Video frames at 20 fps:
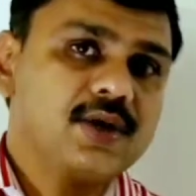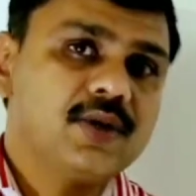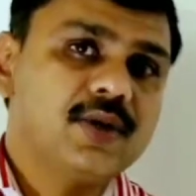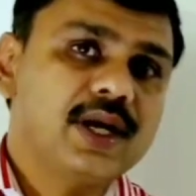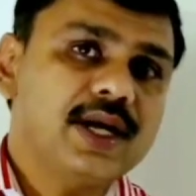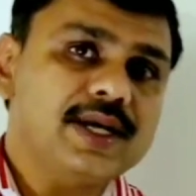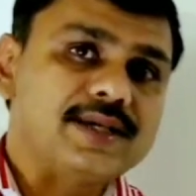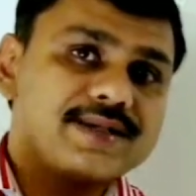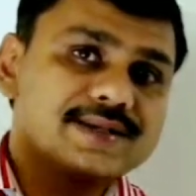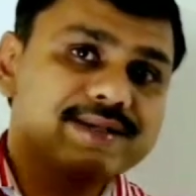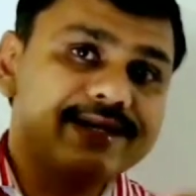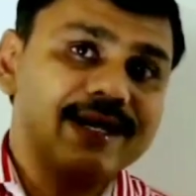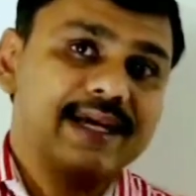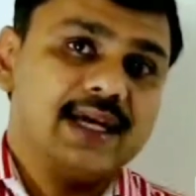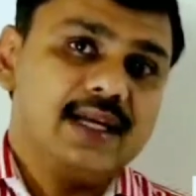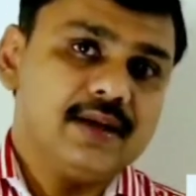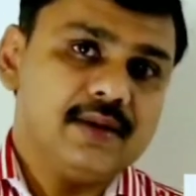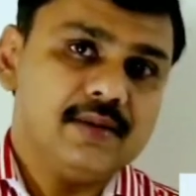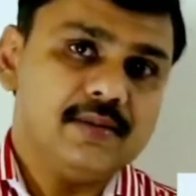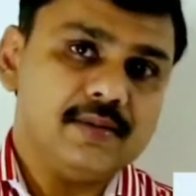on a
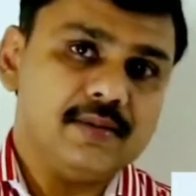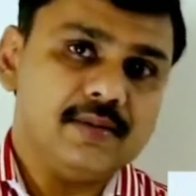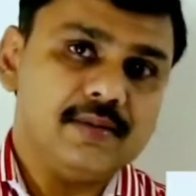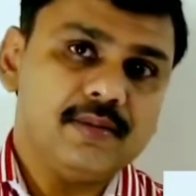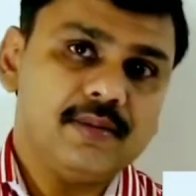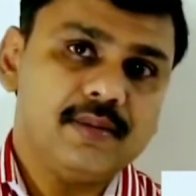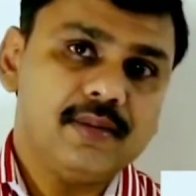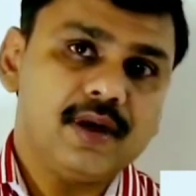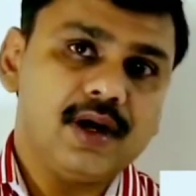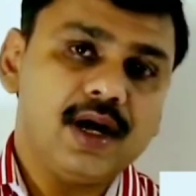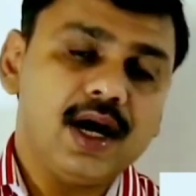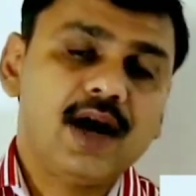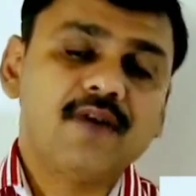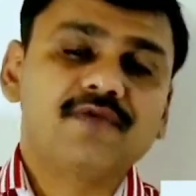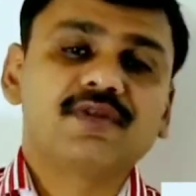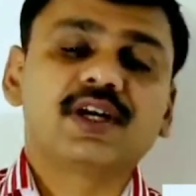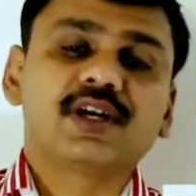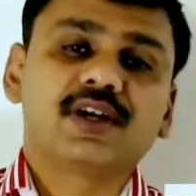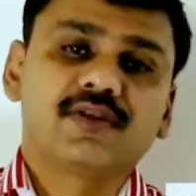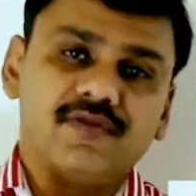screen
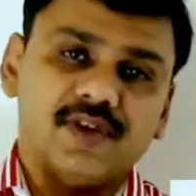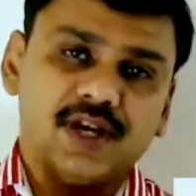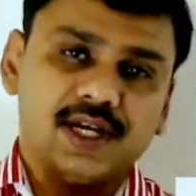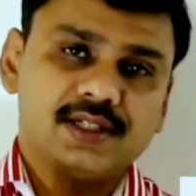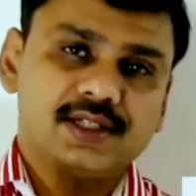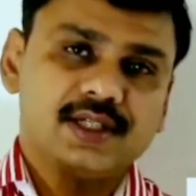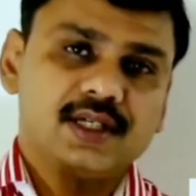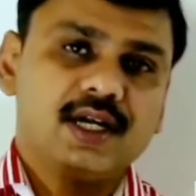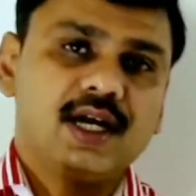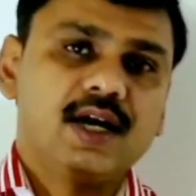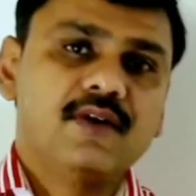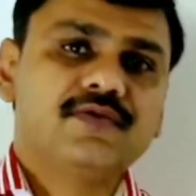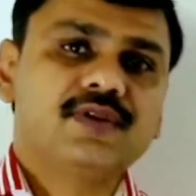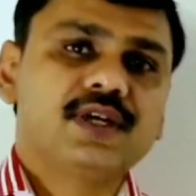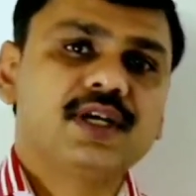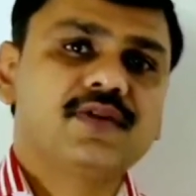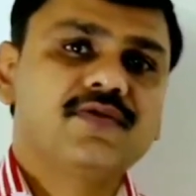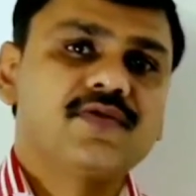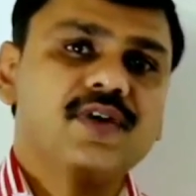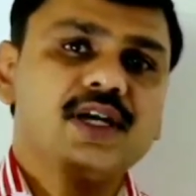after reflection.
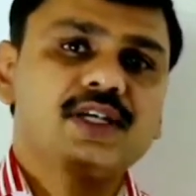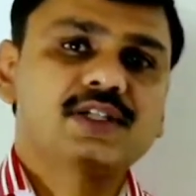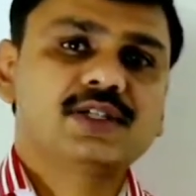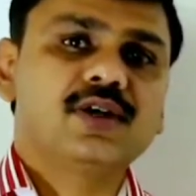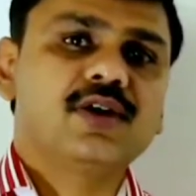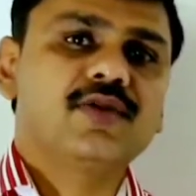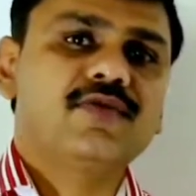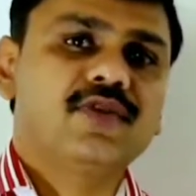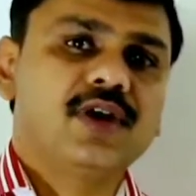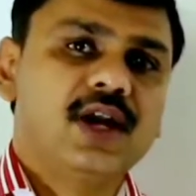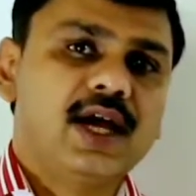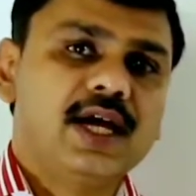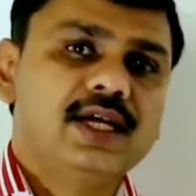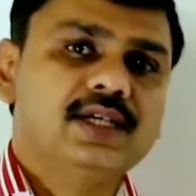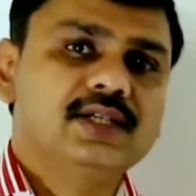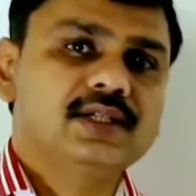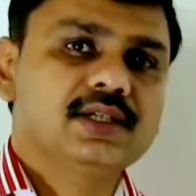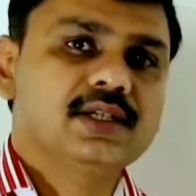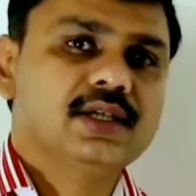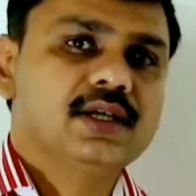After reflection of
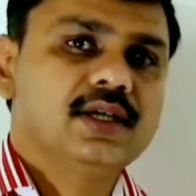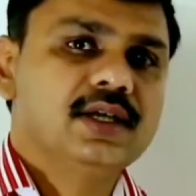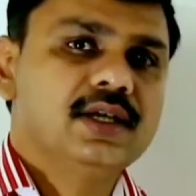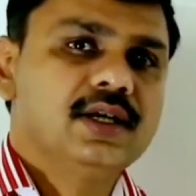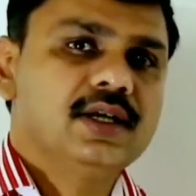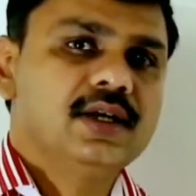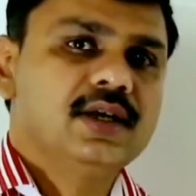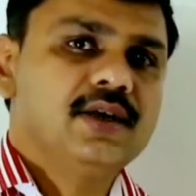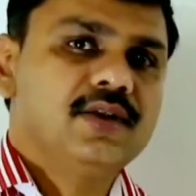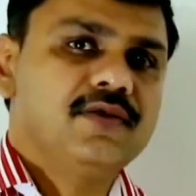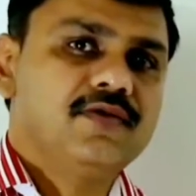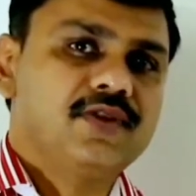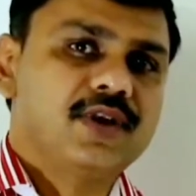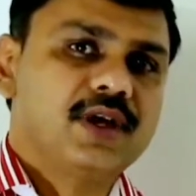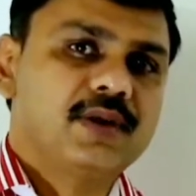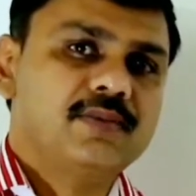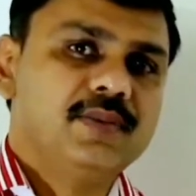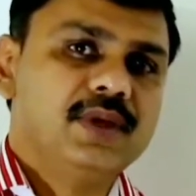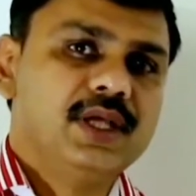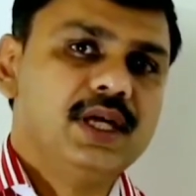light
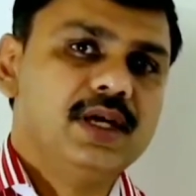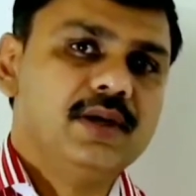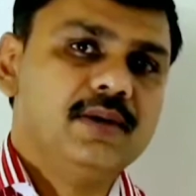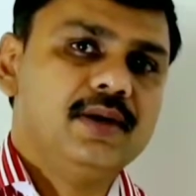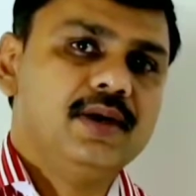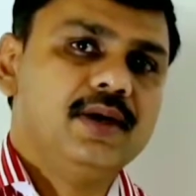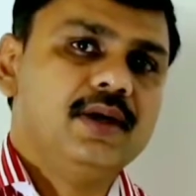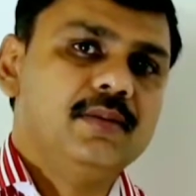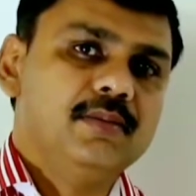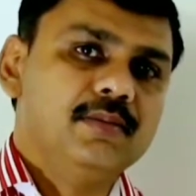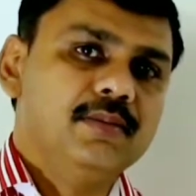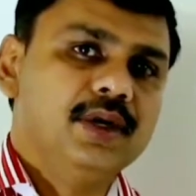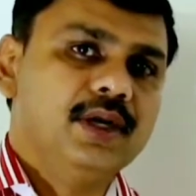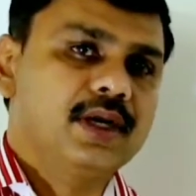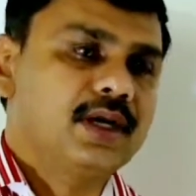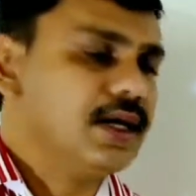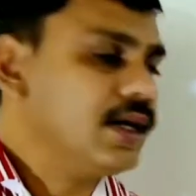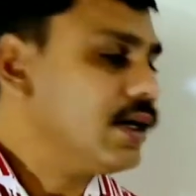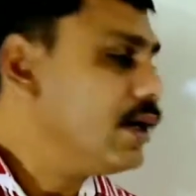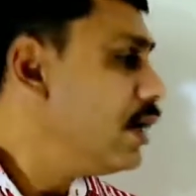from the
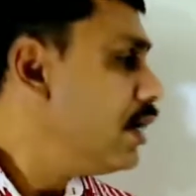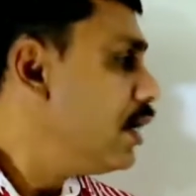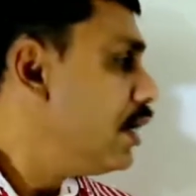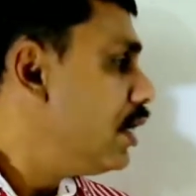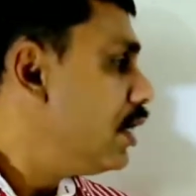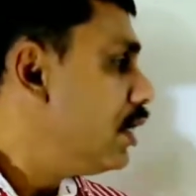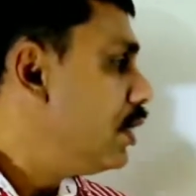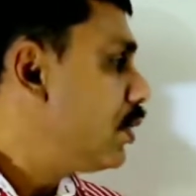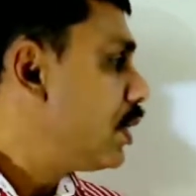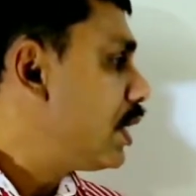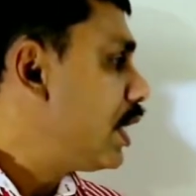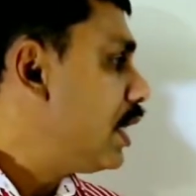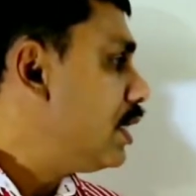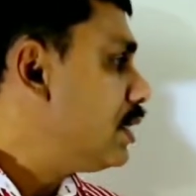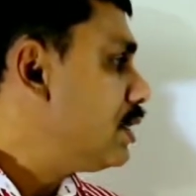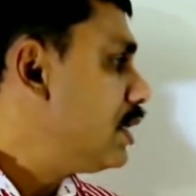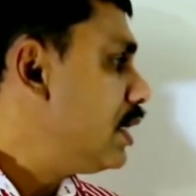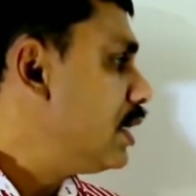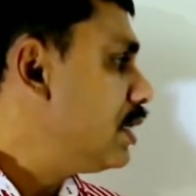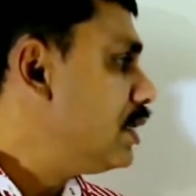mirror, you
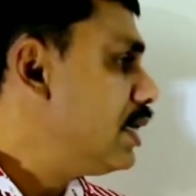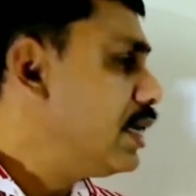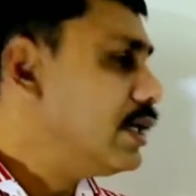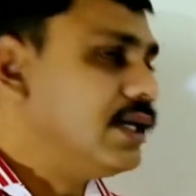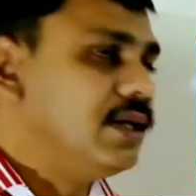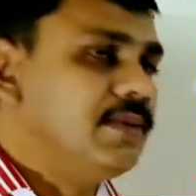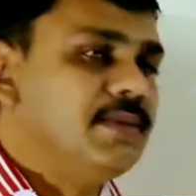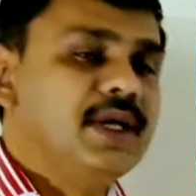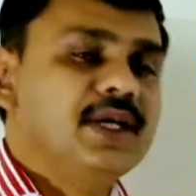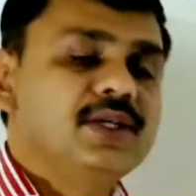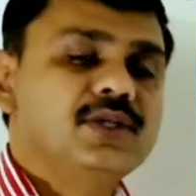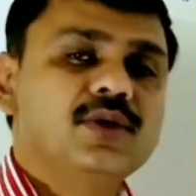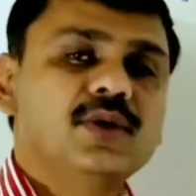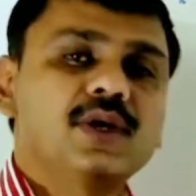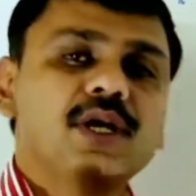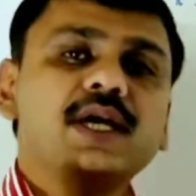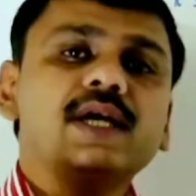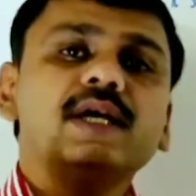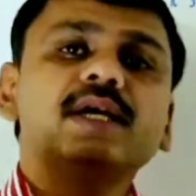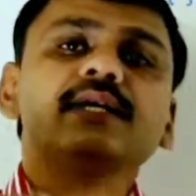can take that image
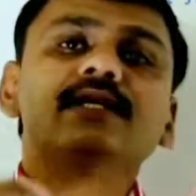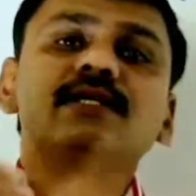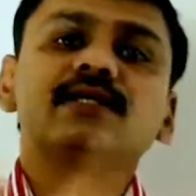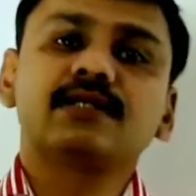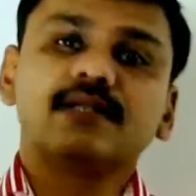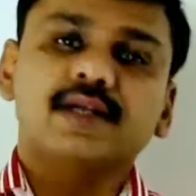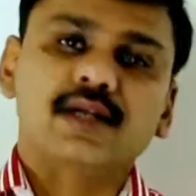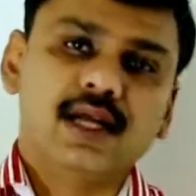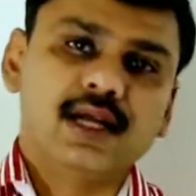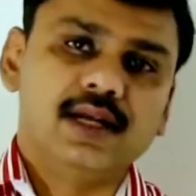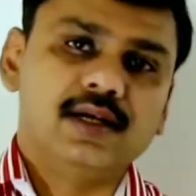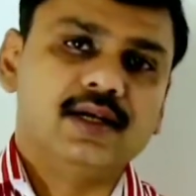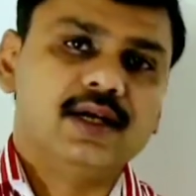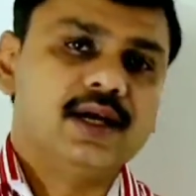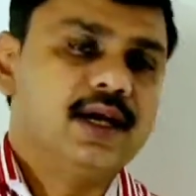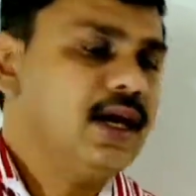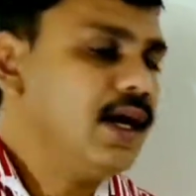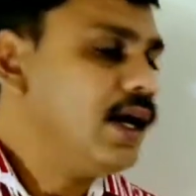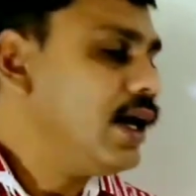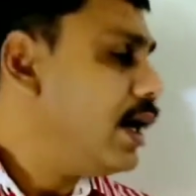on a screen.
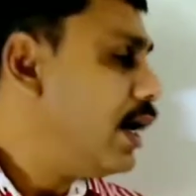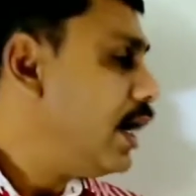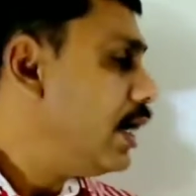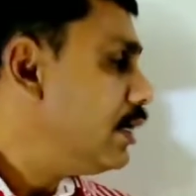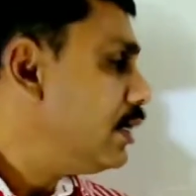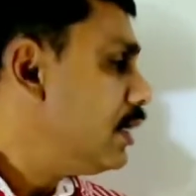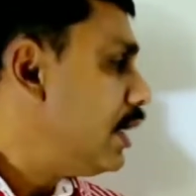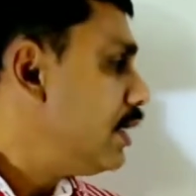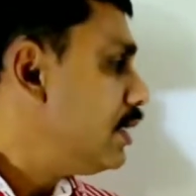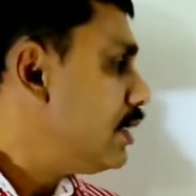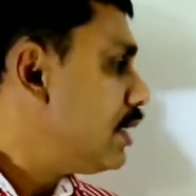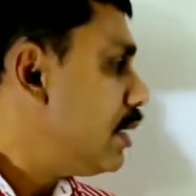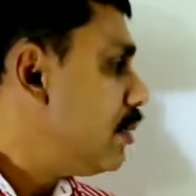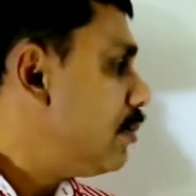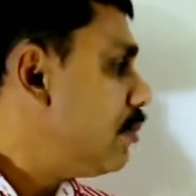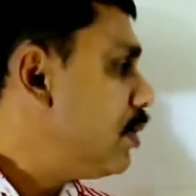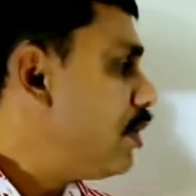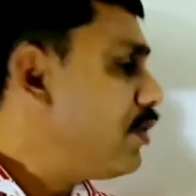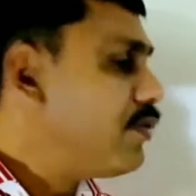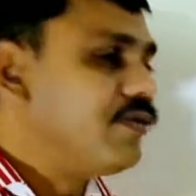And that
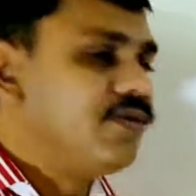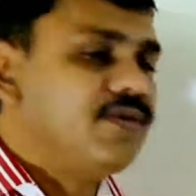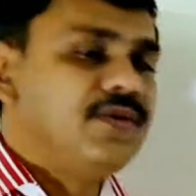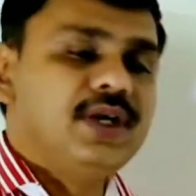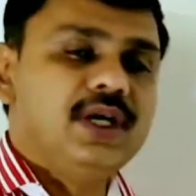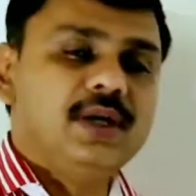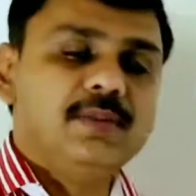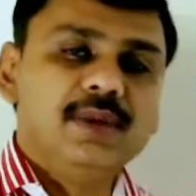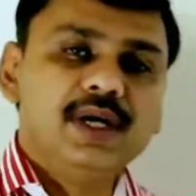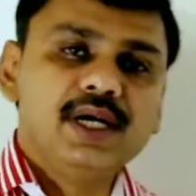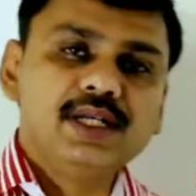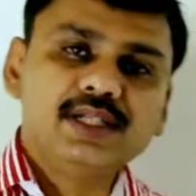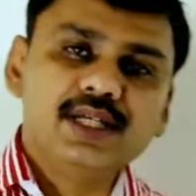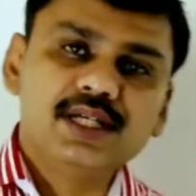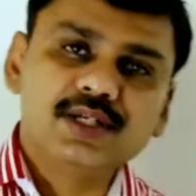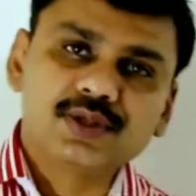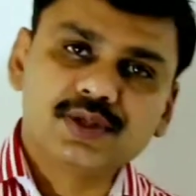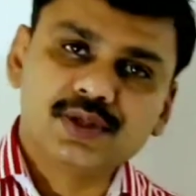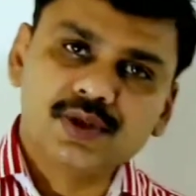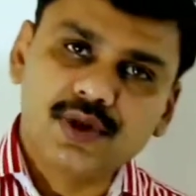type of image
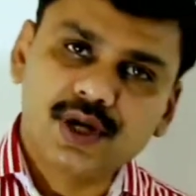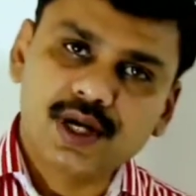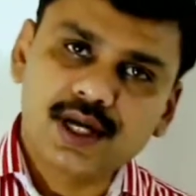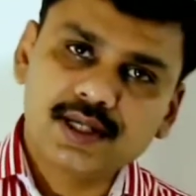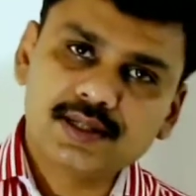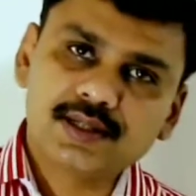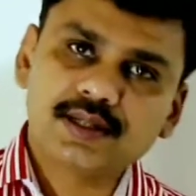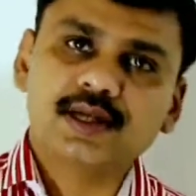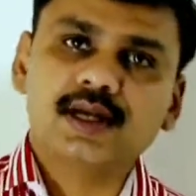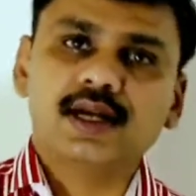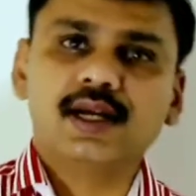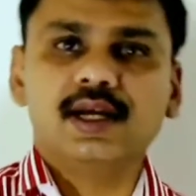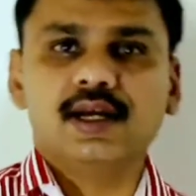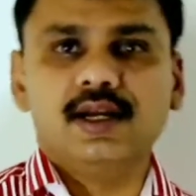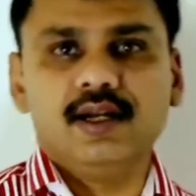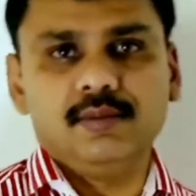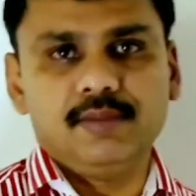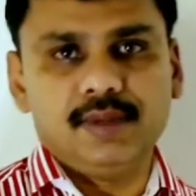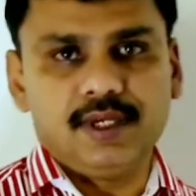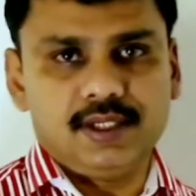is known as
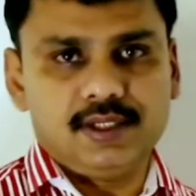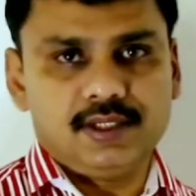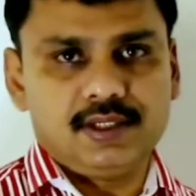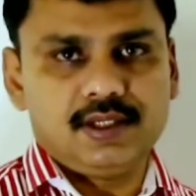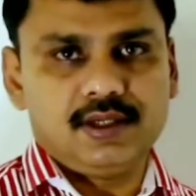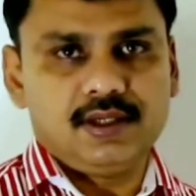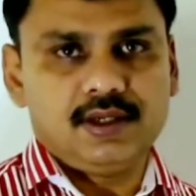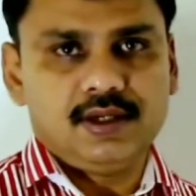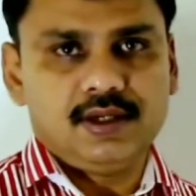real image.